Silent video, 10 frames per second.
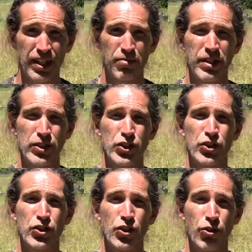means
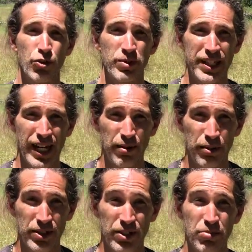slower
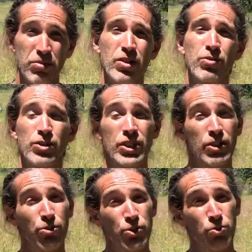metabolism, which
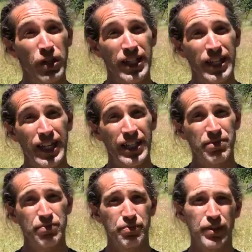equals weight
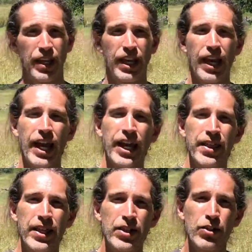gain. And
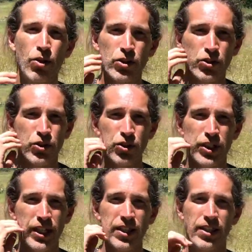then you also start
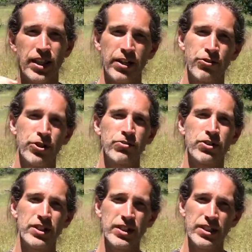to get thyroid
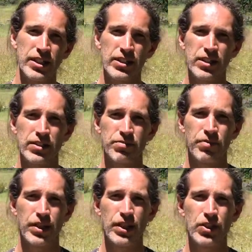resistance.
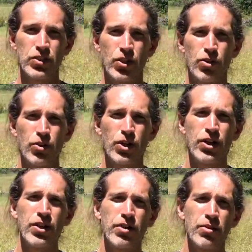So
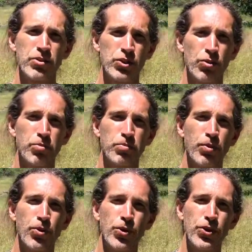
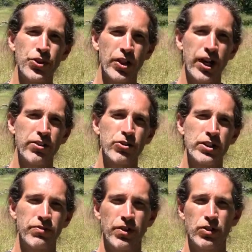poor
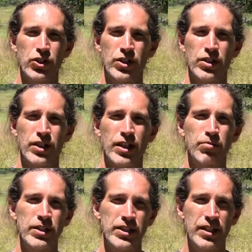thyroid function can
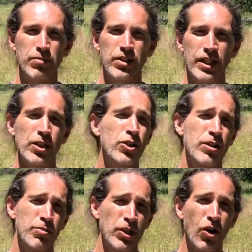be stimulated, or
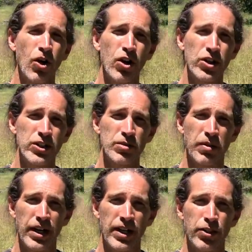can be caused
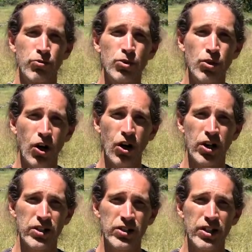by, the root
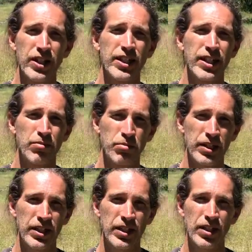cause can
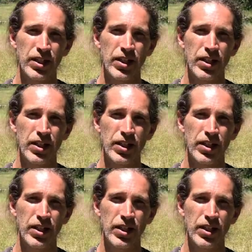be